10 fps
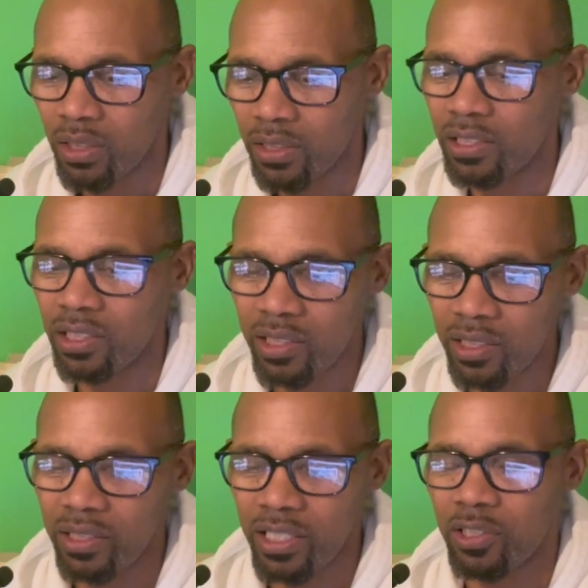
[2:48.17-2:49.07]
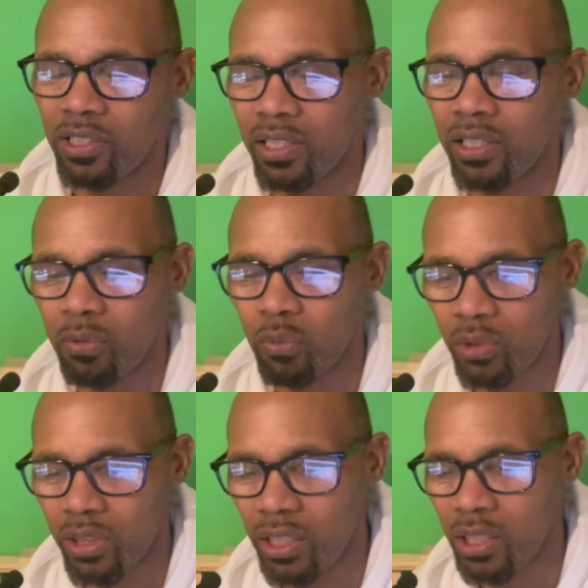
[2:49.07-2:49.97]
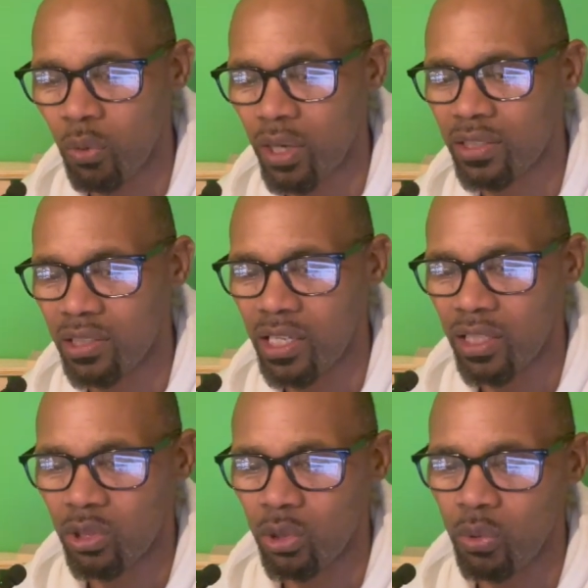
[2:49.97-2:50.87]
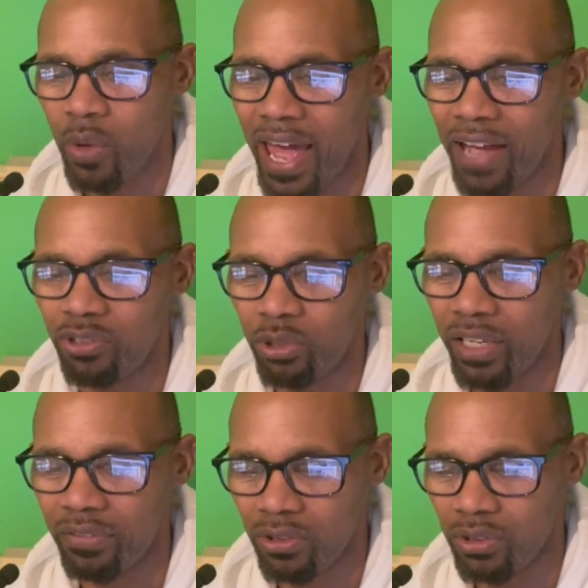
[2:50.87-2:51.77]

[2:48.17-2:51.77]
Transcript: this is the worst thing to have to